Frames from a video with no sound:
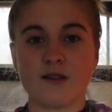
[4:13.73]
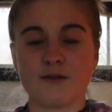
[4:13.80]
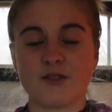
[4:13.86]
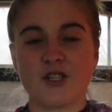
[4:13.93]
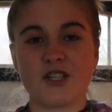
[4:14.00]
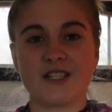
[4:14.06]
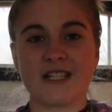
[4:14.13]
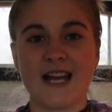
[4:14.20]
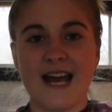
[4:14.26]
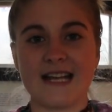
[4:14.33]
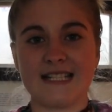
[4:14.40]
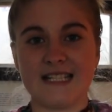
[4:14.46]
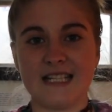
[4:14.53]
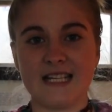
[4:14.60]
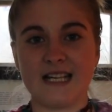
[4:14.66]
It was just an
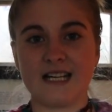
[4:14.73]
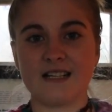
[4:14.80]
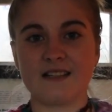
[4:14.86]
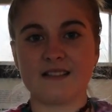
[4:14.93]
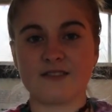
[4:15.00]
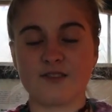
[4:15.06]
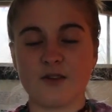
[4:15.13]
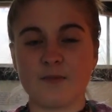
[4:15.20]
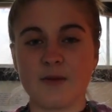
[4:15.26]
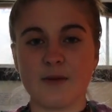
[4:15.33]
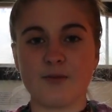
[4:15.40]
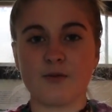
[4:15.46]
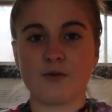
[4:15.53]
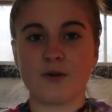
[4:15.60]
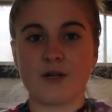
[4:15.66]
idea. And so
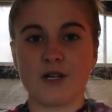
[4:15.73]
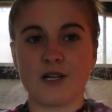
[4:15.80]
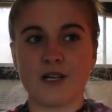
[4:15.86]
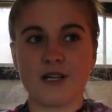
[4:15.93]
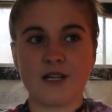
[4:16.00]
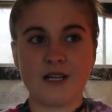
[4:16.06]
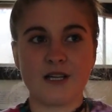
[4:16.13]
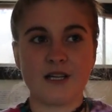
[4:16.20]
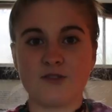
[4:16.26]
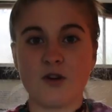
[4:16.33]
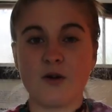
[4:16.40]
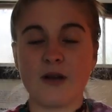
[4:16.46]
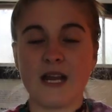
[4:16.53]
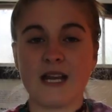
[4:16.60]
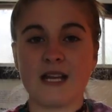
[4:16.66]
people were
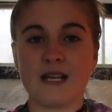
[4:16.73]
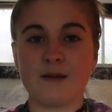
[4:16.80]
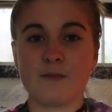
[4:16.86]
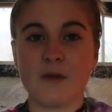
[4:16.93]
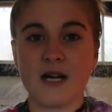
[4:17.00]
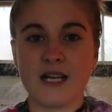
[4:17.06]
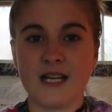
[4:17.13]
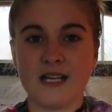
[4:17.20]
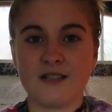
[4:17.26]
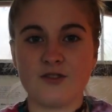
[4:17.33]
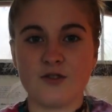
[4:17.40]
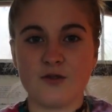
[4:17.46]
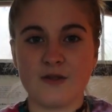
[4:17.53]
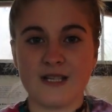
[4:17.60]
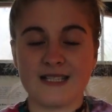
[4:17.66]
donating money
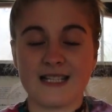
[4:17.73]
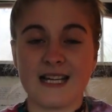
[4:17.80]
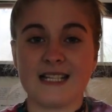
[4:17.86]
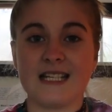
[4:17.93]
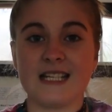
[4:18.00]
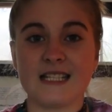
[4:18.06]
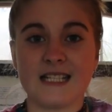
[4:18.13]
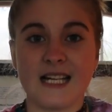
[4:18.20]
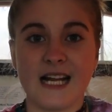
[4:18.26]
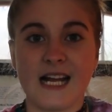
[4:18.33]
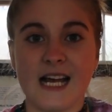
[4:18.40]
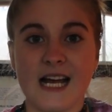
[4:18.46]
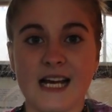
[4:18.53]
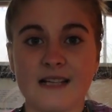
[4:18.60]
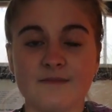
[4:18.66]
to this idea that I
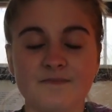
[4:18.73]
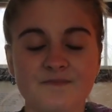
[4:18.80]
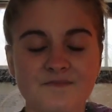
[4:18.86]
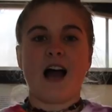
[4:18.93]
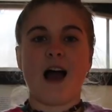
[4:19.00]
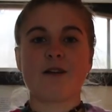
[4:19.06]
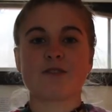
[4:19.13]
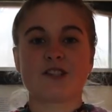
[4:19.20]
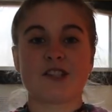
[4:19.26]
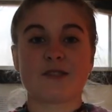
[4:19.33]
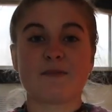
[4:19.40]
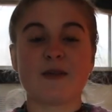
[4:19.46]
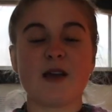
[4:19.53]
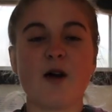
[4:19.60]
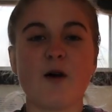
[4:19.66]
had. I would
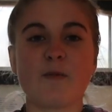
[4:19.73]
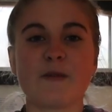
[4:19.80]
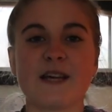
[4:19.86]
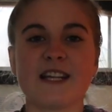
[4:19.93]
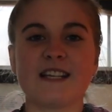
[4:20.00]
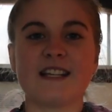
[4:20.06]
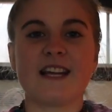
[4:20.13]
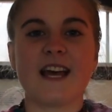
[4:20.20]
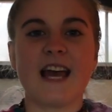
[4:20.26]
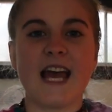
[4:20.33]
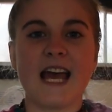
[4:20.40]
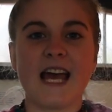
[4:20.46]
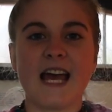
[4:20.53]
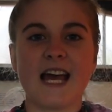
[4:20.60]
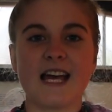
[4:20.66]
just be open,
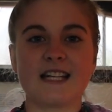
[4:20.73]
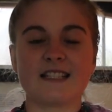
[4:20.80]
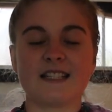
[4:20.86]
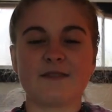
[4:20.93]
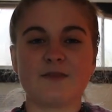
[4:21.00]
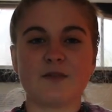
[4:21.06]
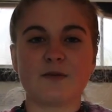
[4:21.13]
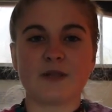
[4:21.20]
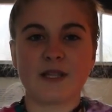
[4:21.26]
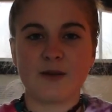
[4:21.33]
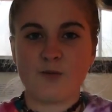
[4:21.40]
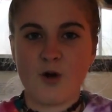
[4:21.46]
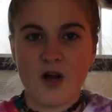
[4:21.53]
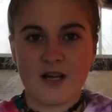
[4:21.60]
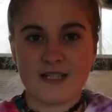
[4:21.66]
and if you really
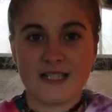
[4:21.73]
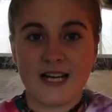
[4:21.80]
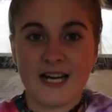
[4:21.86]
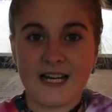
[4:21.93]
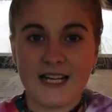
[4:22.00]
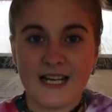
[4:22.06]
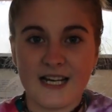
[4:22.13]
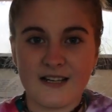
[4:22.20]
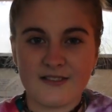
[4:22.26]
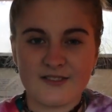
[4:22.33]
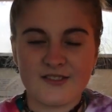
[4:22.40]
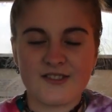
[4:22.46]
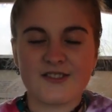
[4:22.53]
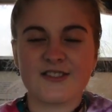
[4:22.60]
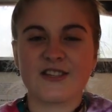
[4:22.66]
want a tiny
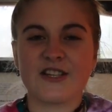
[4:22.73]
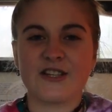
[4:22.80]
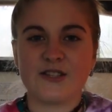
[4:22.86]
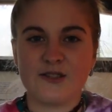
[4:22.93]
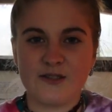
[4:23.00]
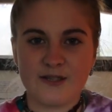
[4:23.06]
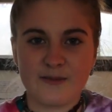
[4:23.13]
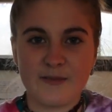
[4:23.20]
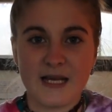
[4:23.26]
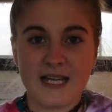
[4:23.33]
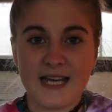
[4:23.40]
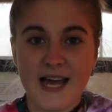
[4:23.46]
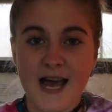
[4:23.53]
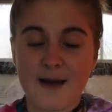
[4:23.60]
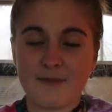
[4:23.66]
house, you can make
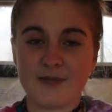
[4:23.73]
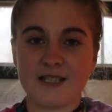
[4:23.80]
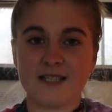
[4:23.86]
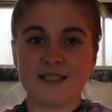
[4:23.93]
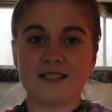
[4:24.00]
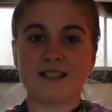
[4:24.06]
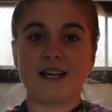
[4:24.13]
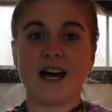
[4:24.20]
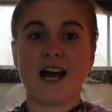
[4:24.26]
it happen.